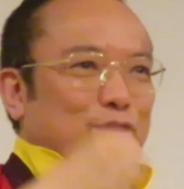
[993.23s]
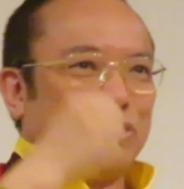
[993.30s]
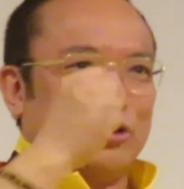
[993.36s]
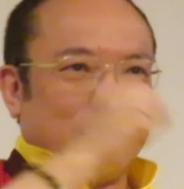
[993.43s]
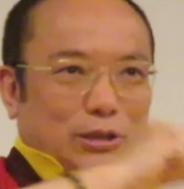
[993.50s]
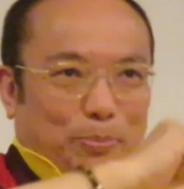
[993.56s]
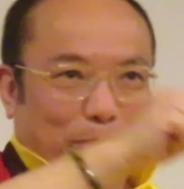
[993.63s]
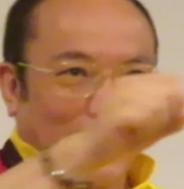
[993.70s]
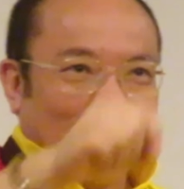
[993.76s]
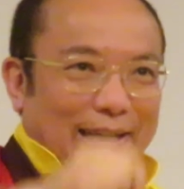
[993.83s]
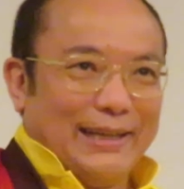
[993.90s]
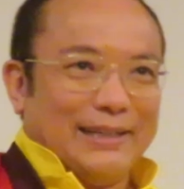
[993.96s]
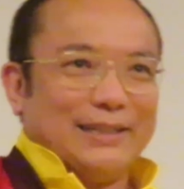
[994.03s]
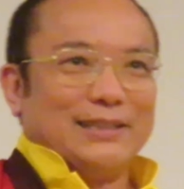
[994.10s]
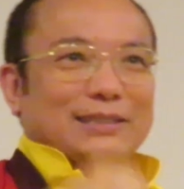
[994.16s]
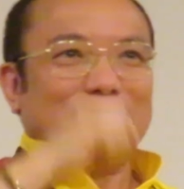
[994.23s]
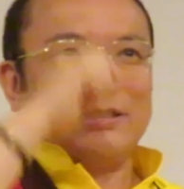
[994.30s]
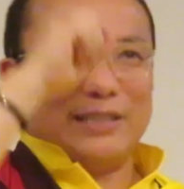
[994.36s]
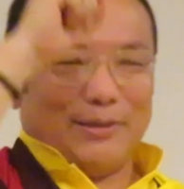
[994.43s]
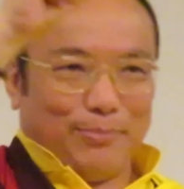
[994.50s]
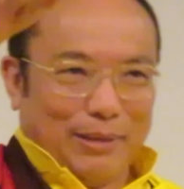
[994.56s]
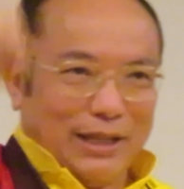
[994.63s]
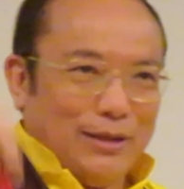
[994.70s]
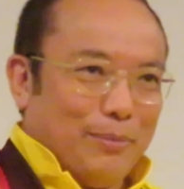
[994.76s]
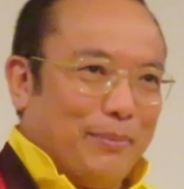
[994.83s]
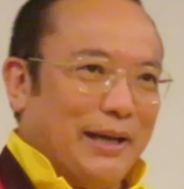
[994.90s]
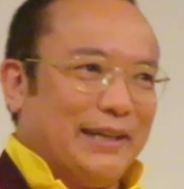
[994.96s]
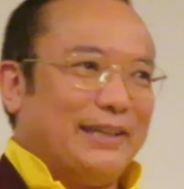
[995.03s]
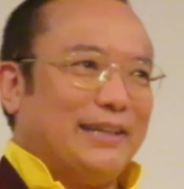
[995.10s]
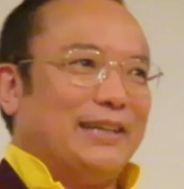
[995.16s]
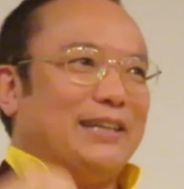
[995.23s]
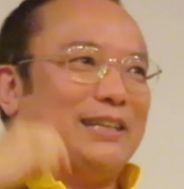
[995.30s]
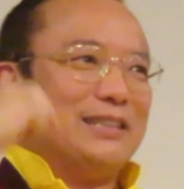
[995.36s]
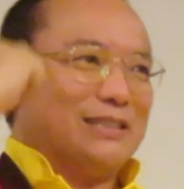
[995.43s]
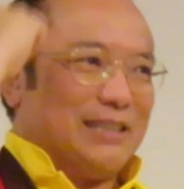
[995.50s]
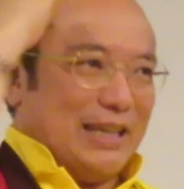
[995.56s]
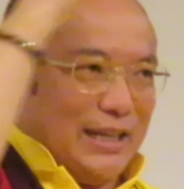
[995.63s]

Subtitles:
So spellings, mathematics,